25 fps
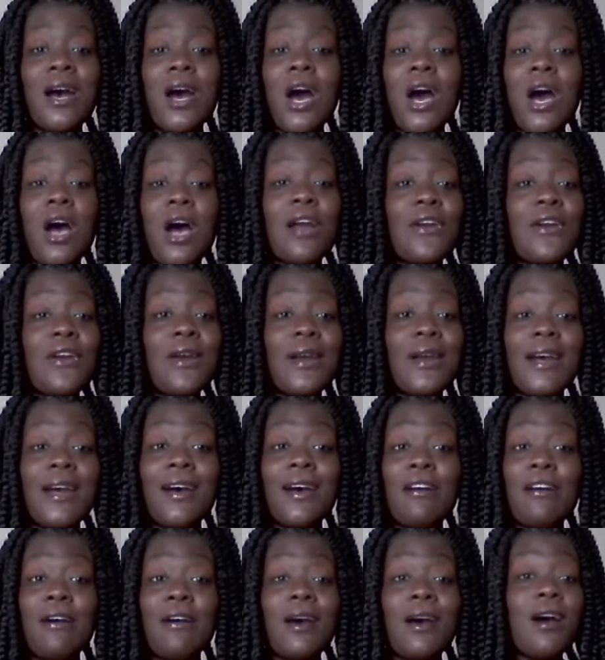are
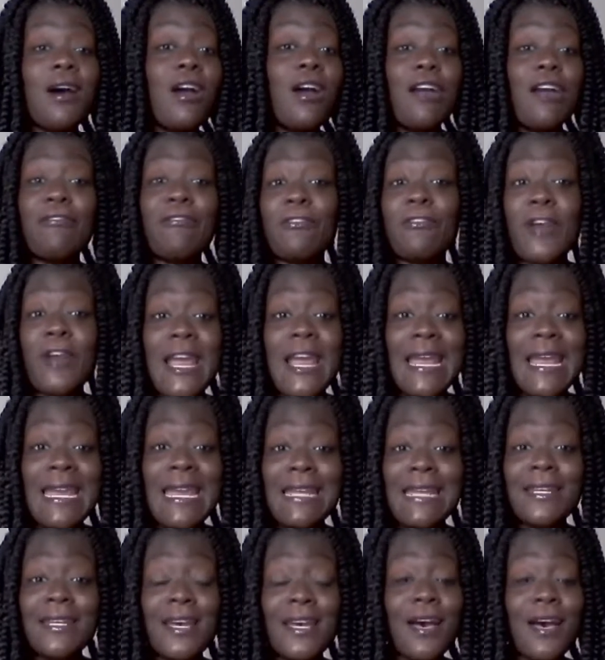
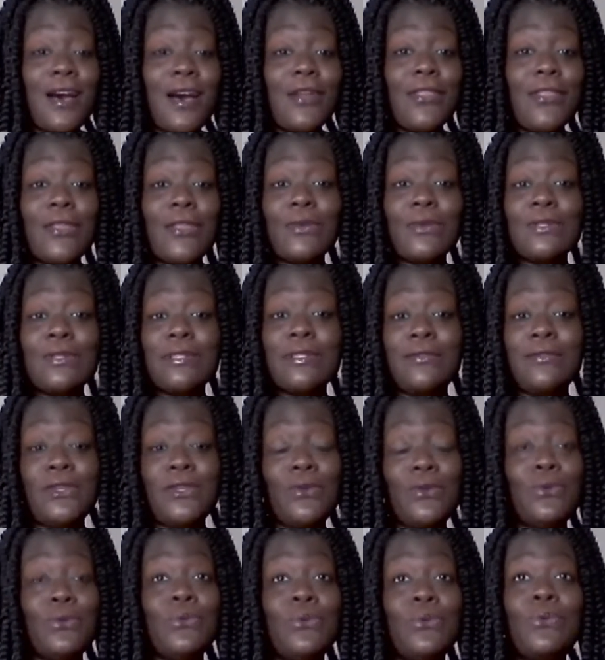afraid, those of
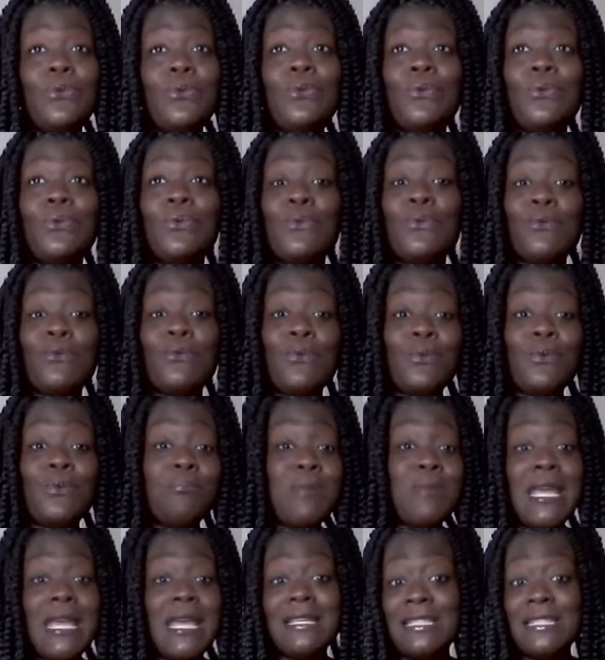you who
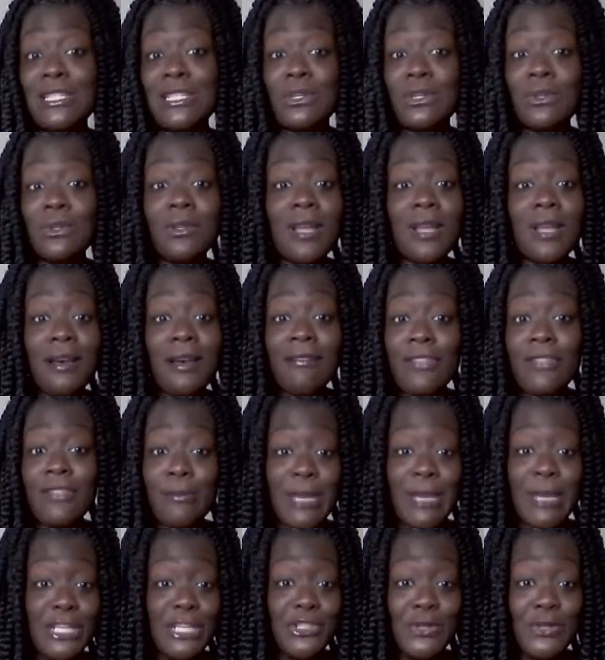may still love the
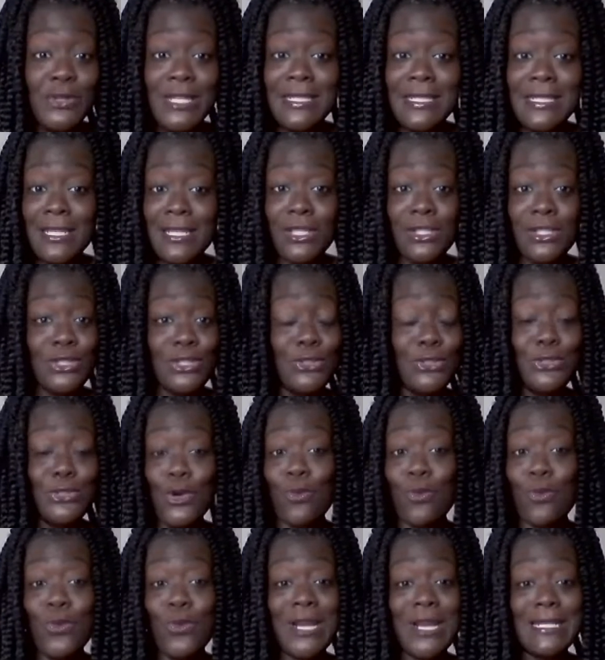Matrix and you
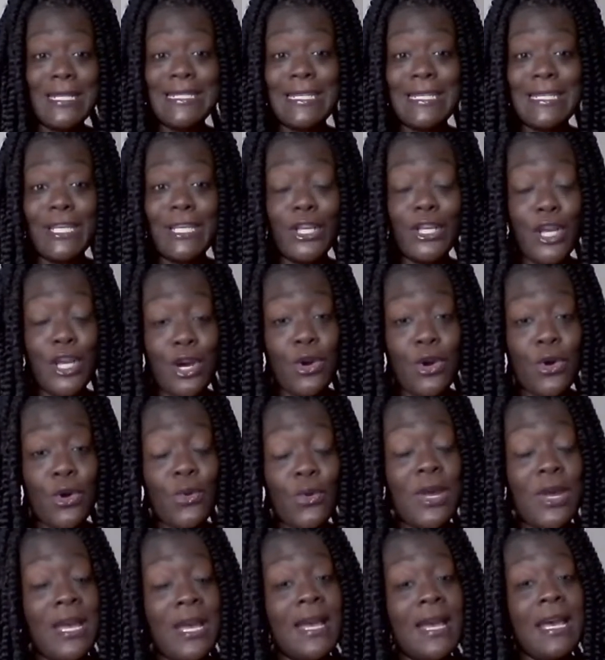don't want to see it
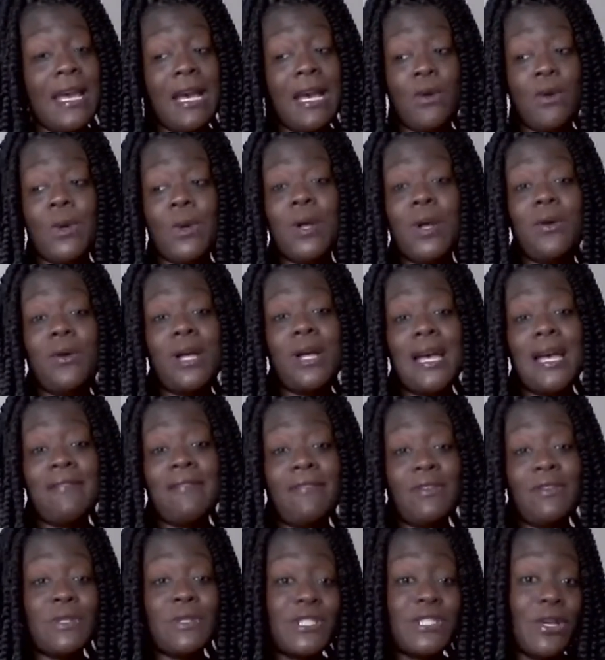go, well, I
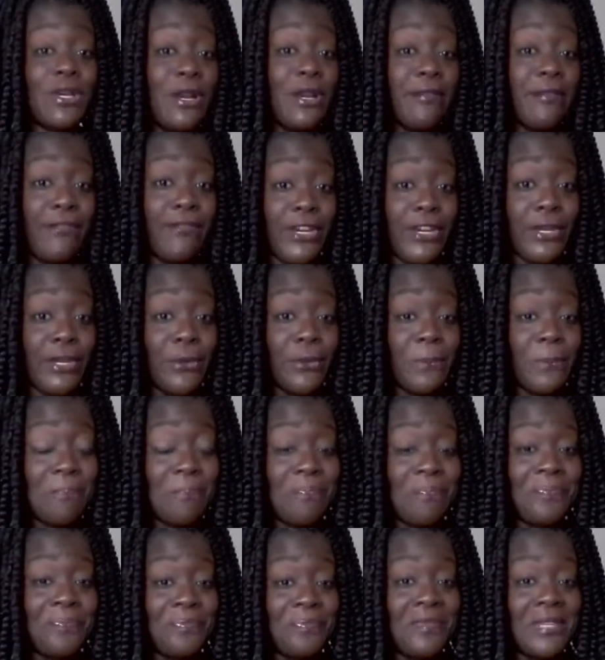feel sorry for you.
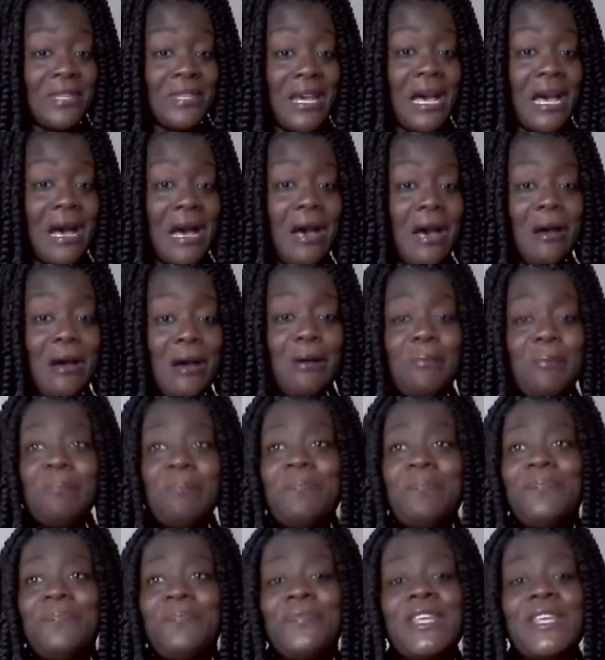
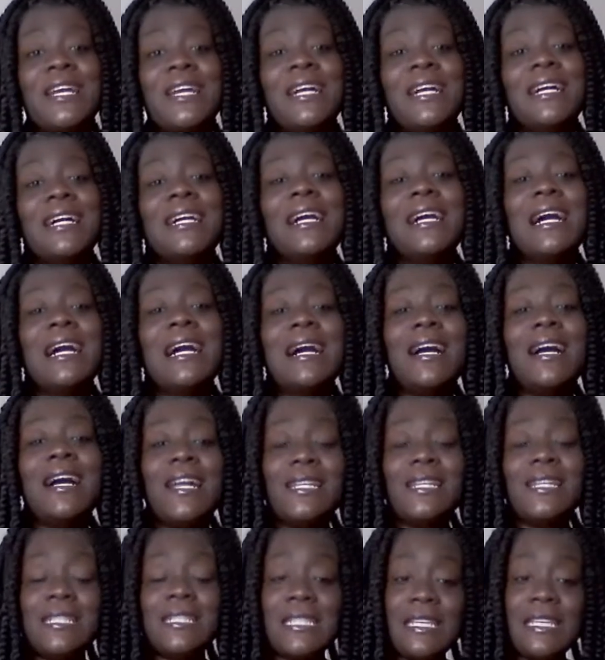Um,
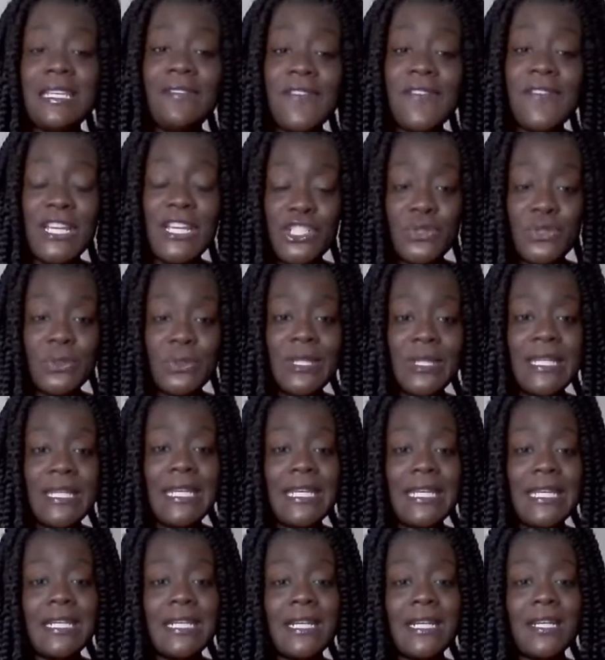and
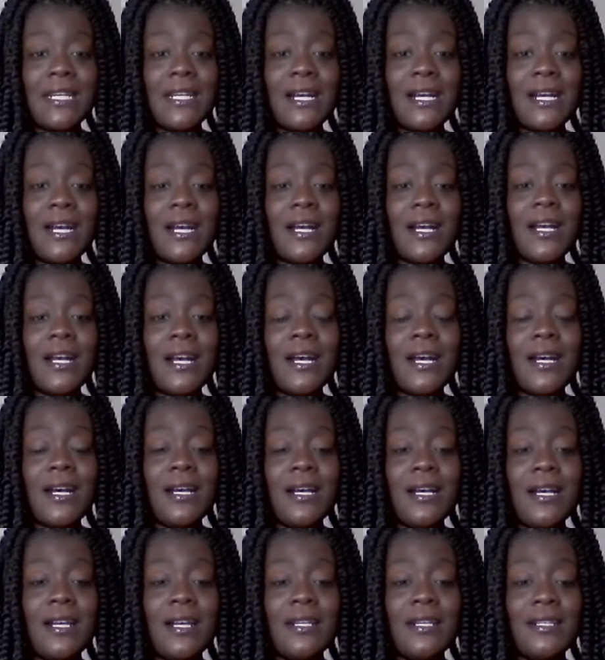eventually,
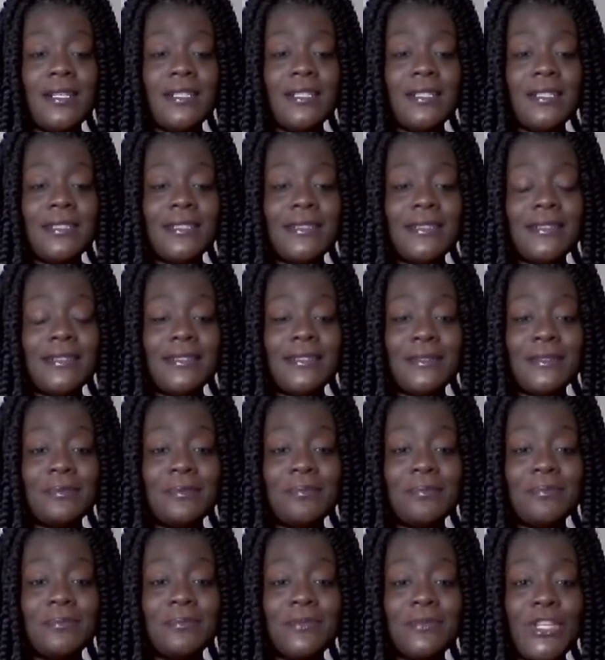the
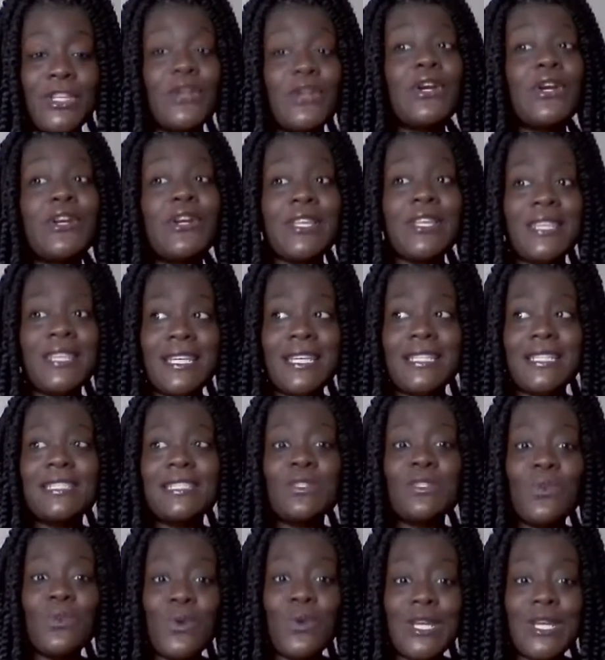earth
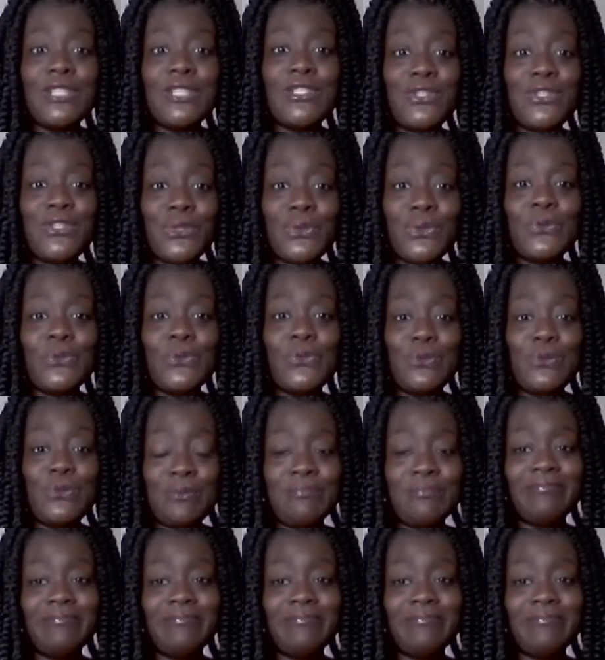is going to